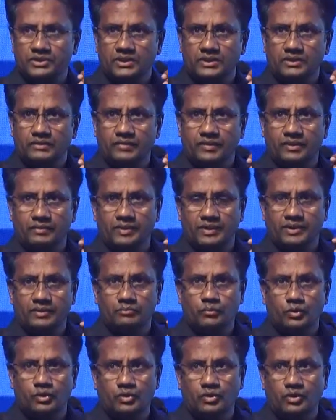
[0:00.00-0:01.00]
It will become
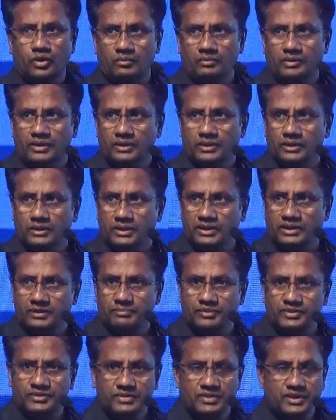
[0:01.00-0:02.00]
more commoner like
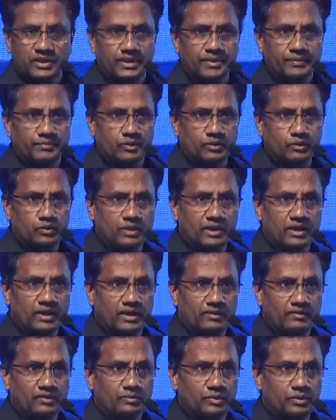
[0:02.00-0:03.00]
PCI. You will have
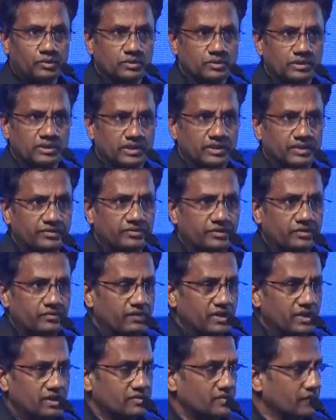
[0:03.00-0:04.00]
about 10 different
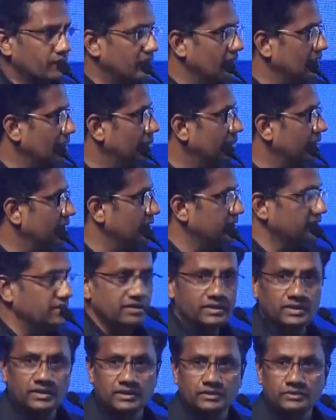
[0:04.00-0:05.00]
valves available in
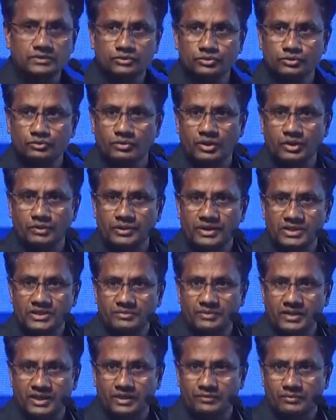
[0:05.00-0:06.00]
India, 2 balloon
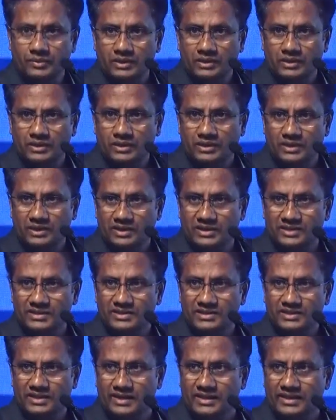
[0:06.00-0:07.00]
expandable, and at
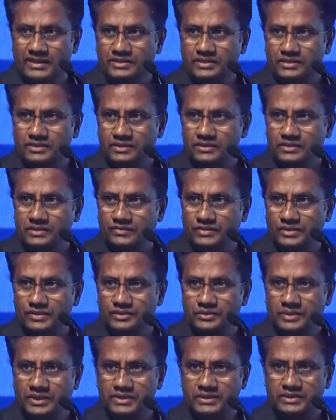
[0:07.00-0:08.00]
least 7
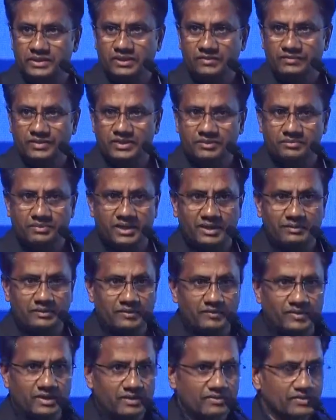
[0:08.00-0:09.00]
to 8 self-expandable
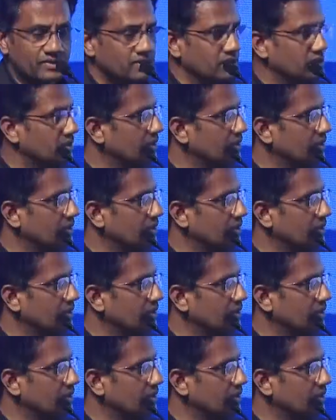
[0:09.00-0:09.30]
valves.